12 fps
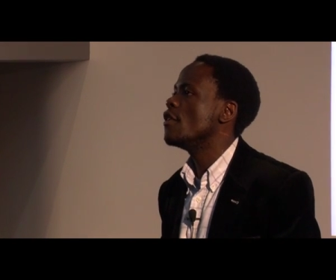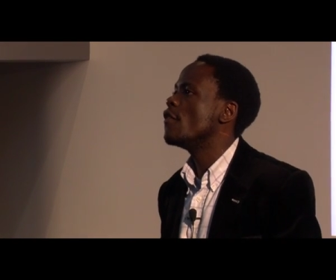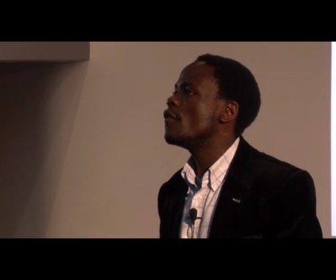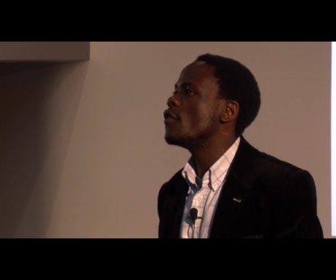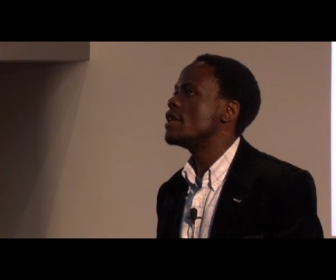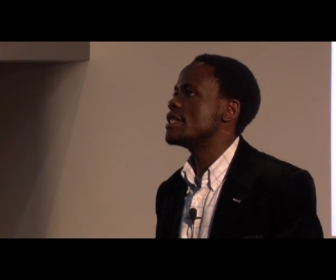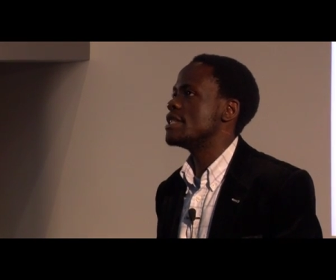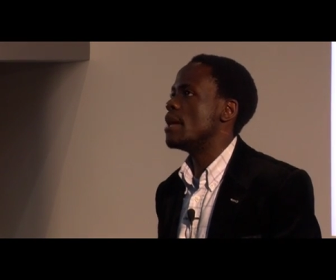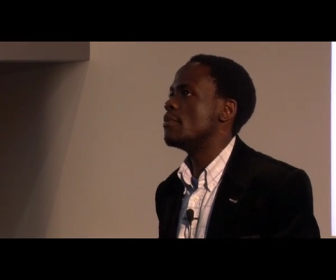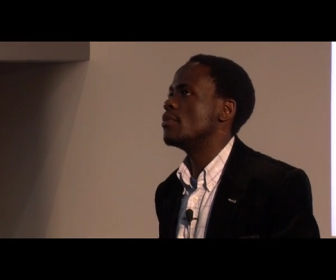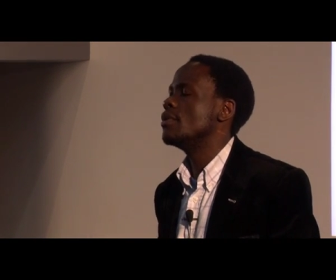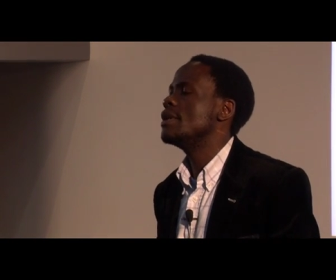For
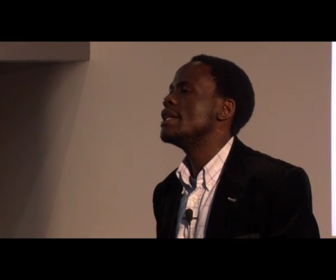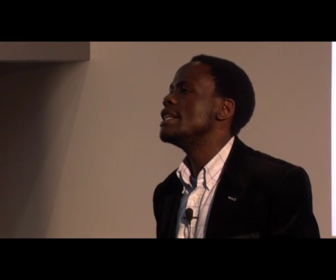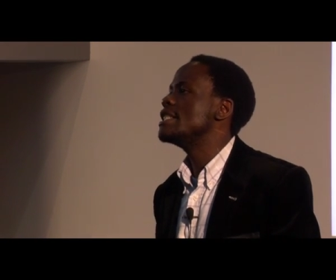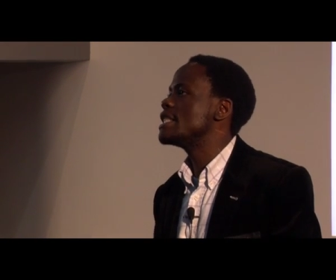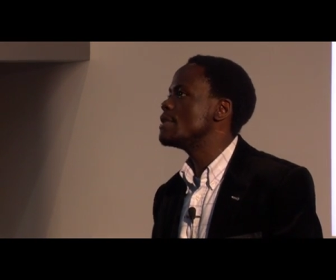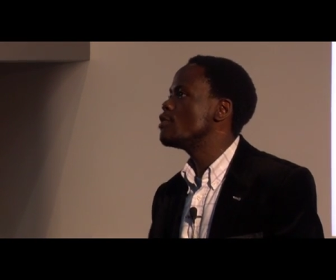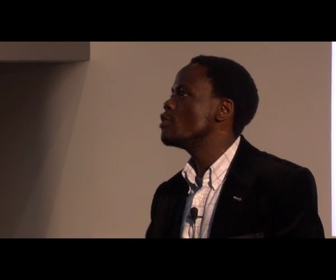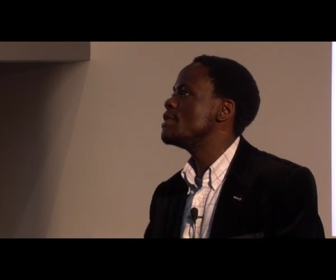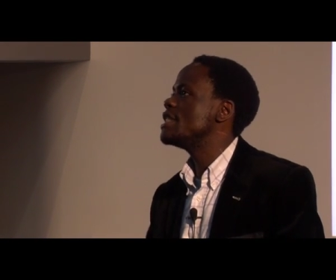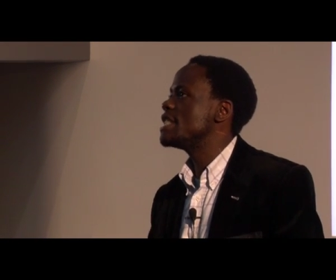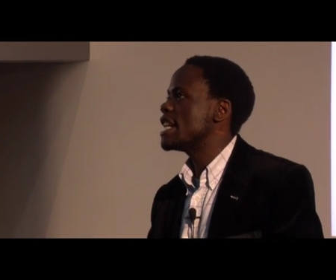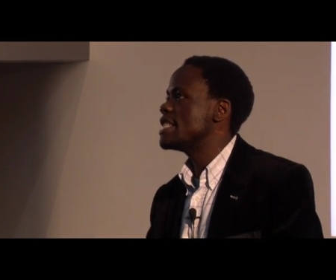example, it seems to be
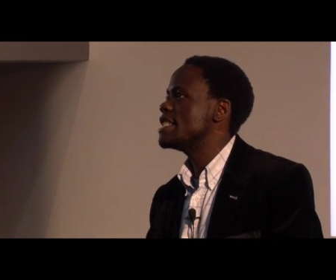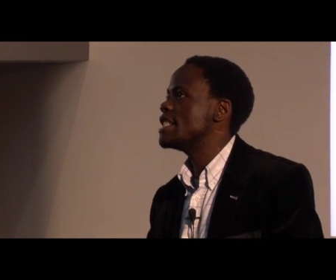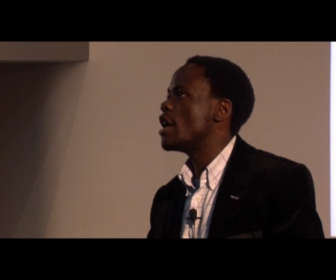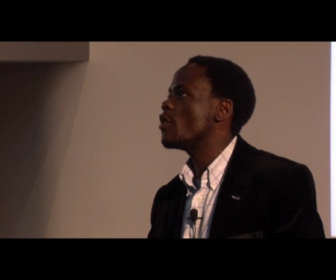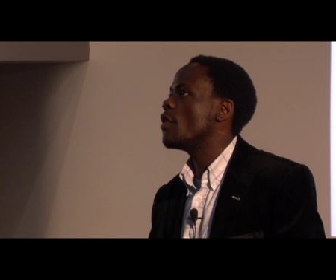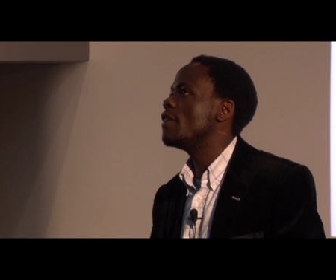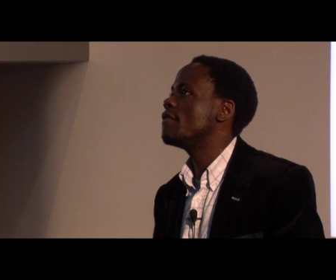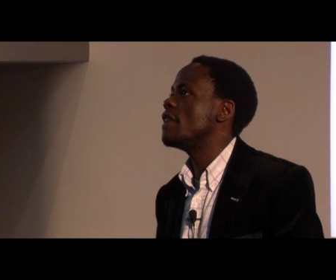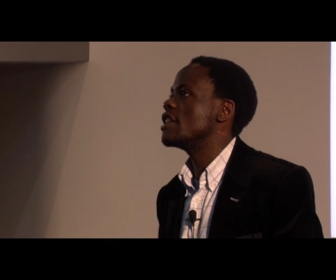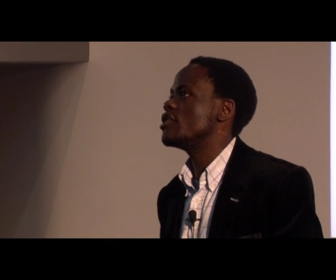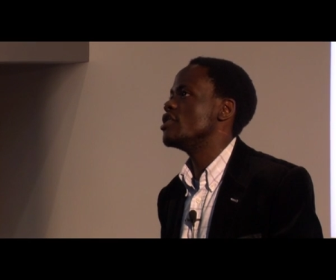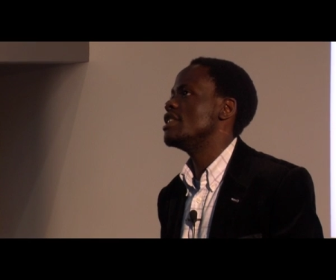shutting down one
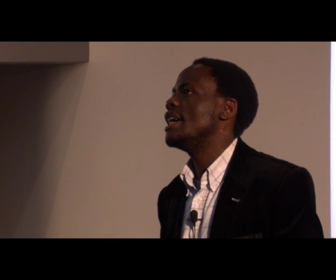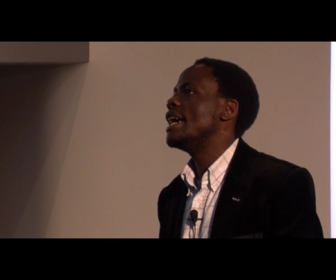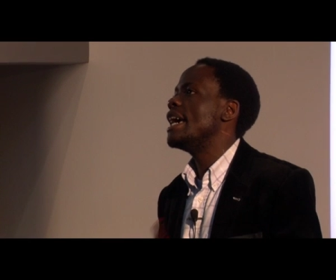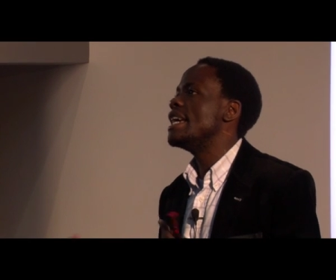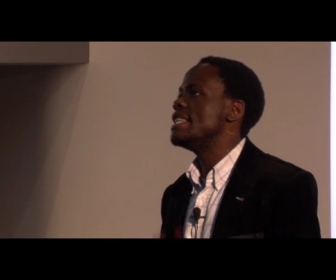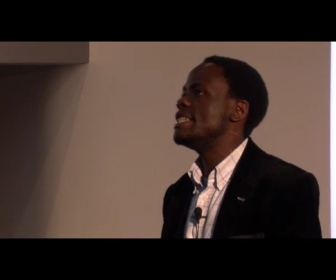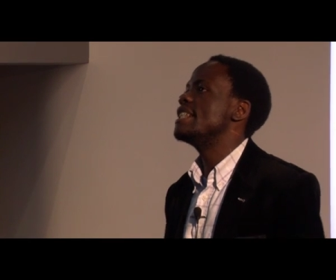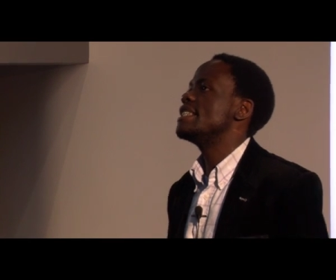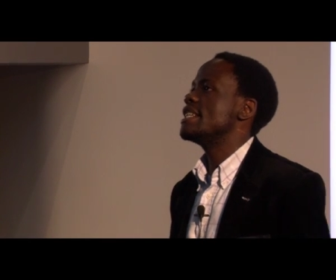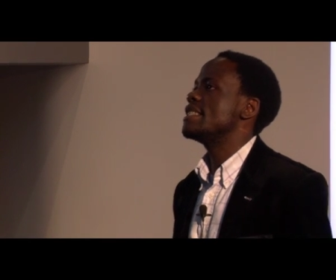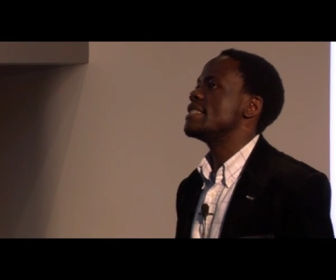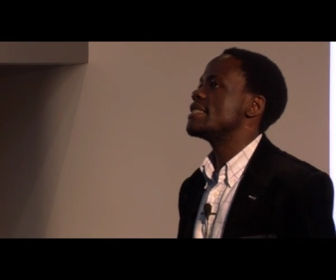function and yet
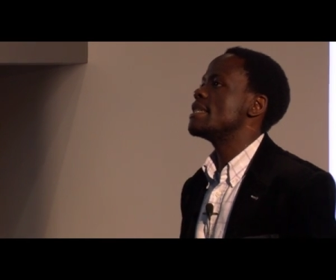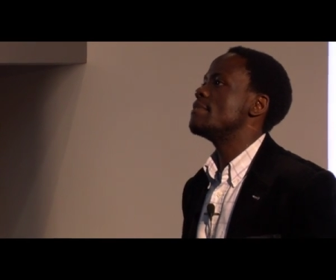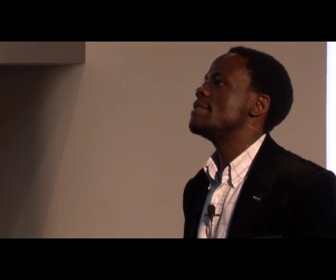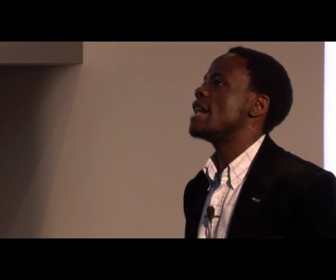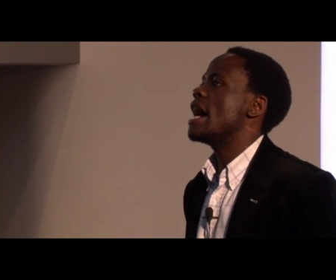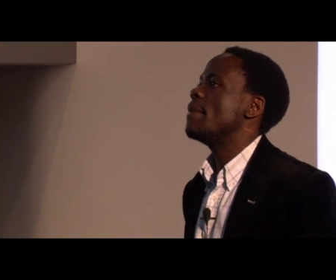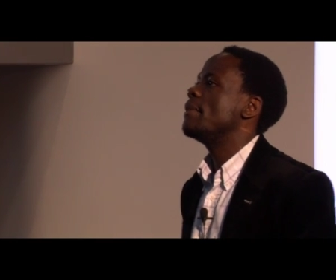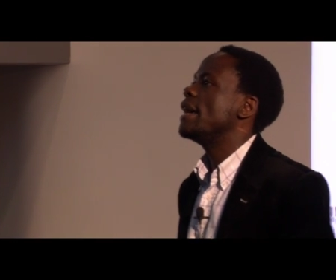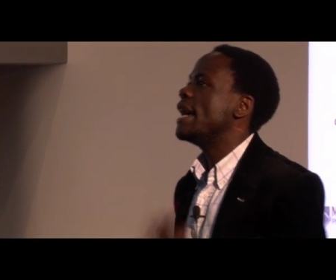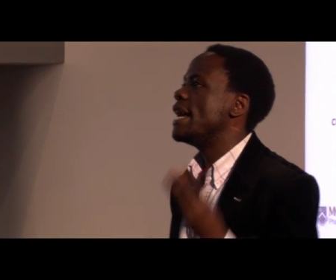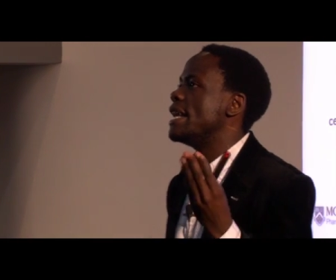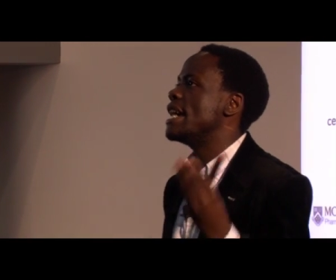at the same time
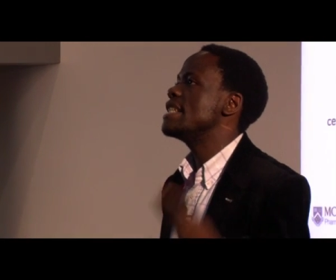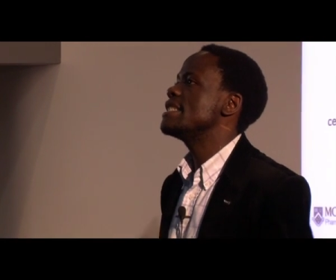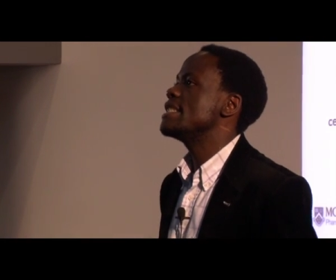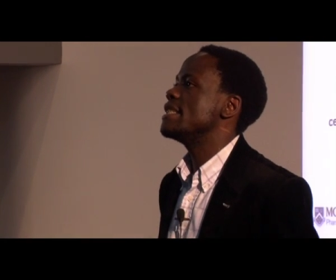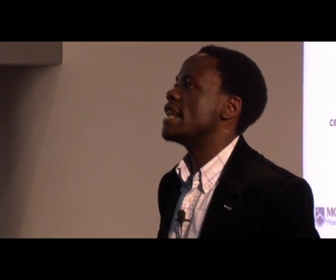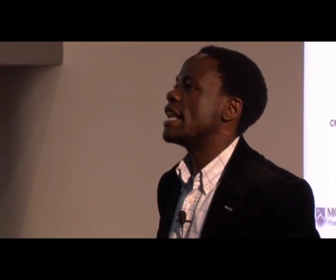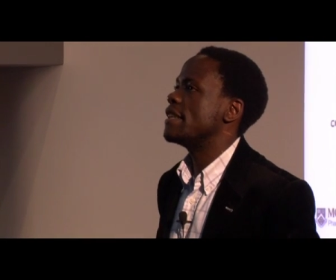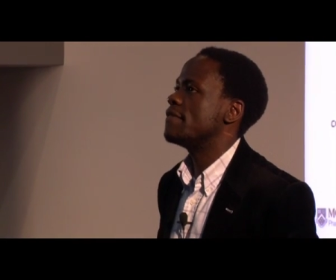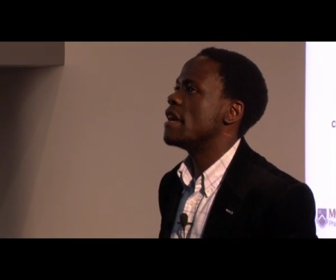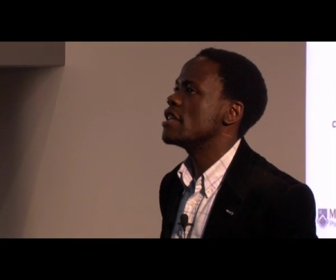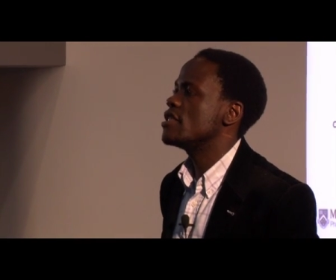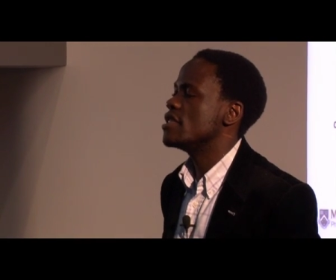enhancing the other
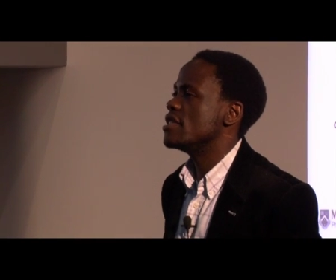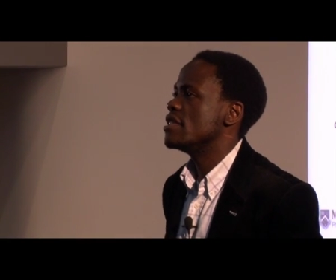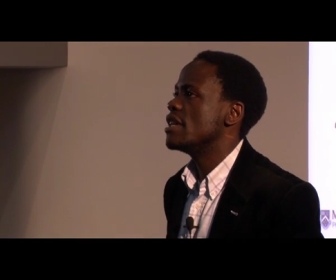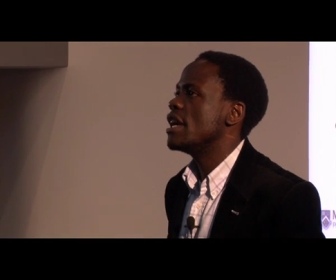function.